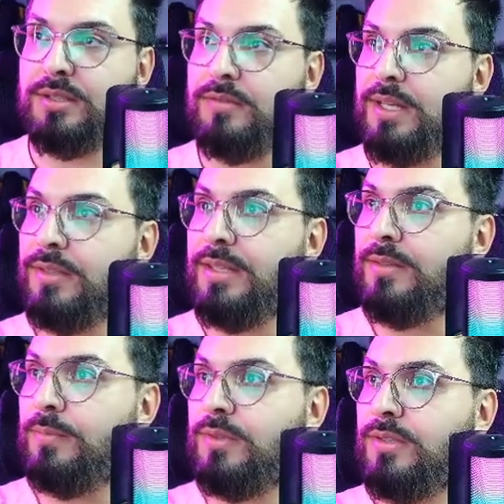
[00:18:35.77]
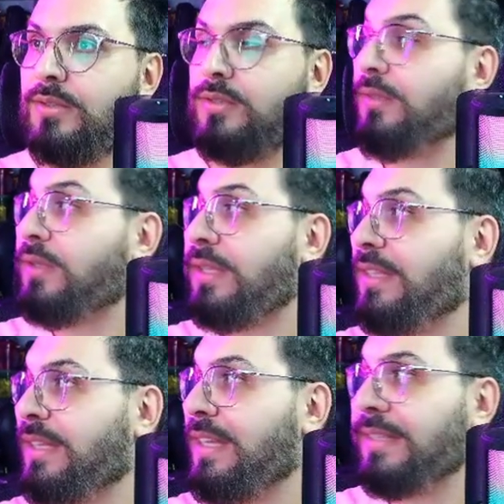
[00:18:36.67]
of asking the person to log in
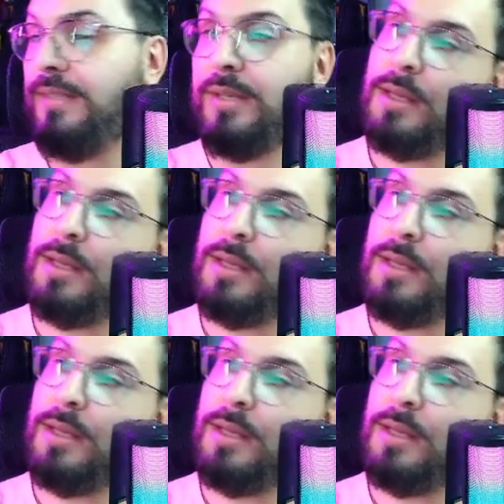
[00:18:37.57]
again, their